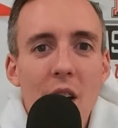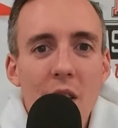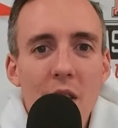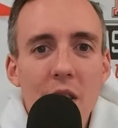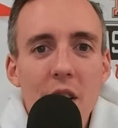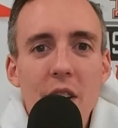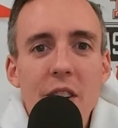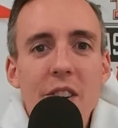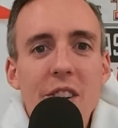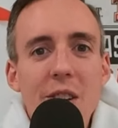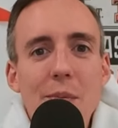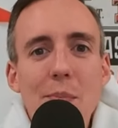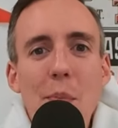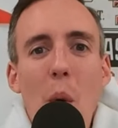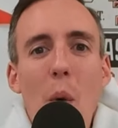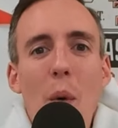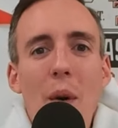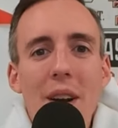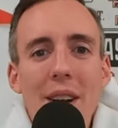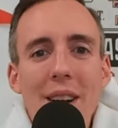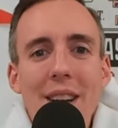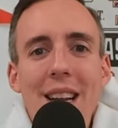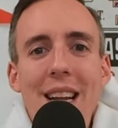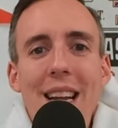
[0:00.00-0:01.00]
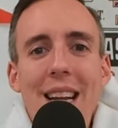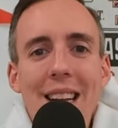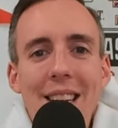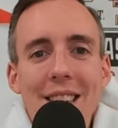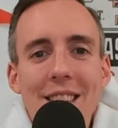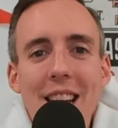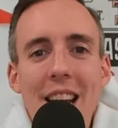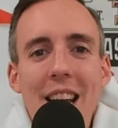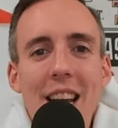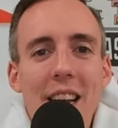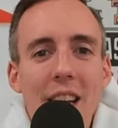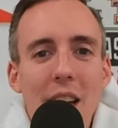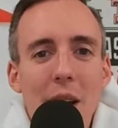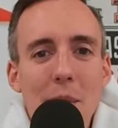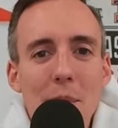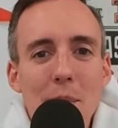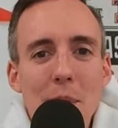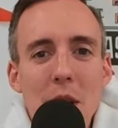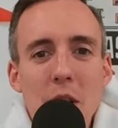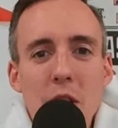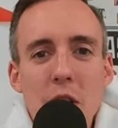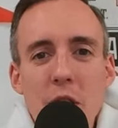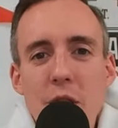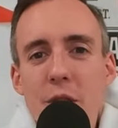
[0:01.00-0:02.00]
This sport needs a
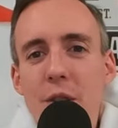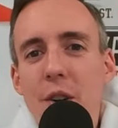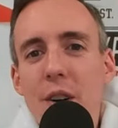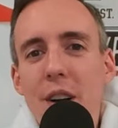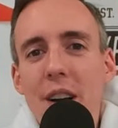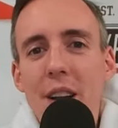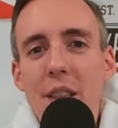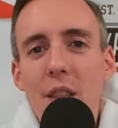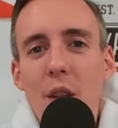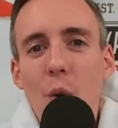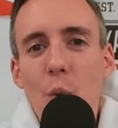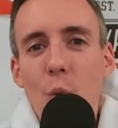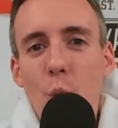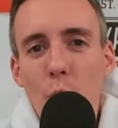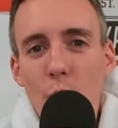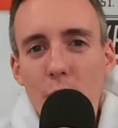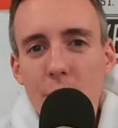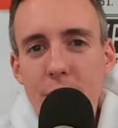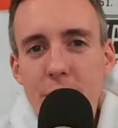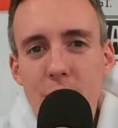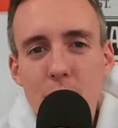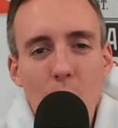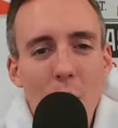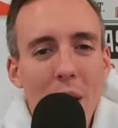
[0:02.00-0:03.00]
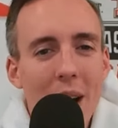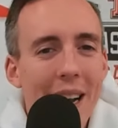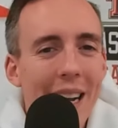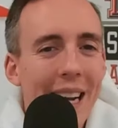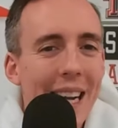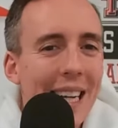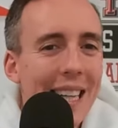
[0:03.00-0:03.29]
commissioner in the worst way.